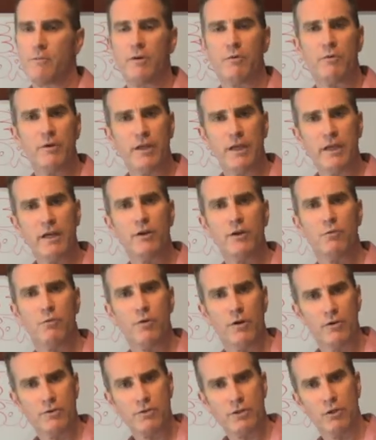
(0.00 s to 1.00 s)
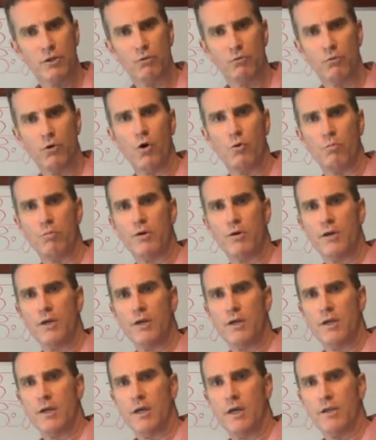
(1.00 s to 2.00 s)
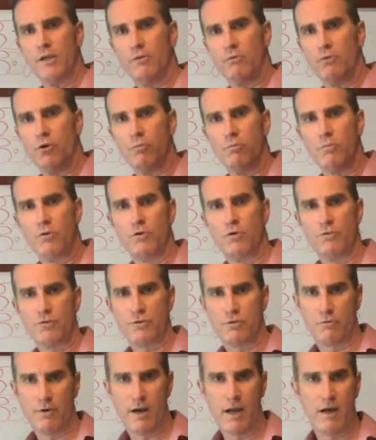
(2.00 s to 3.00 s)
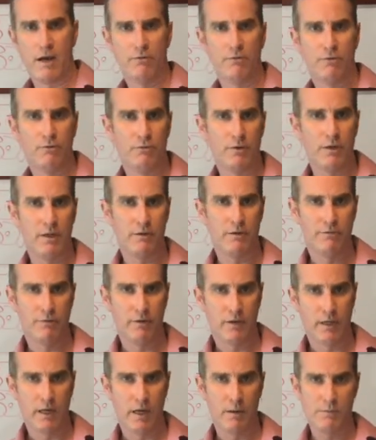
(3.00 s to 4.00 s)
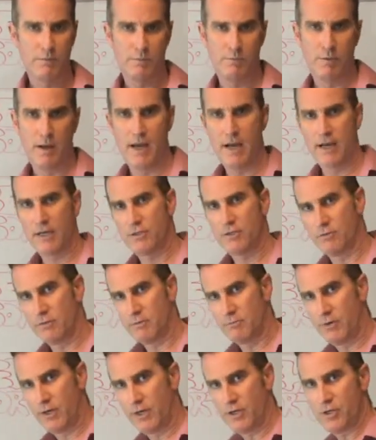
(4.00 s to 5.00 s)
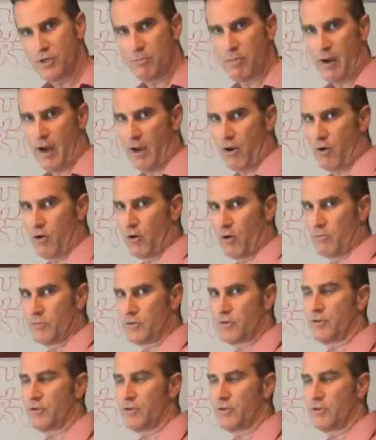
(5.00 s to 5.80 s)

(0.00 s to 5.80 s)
But when you get into water, there's a little rope, and the rope goes around the reef and comes back, so it brings you back home.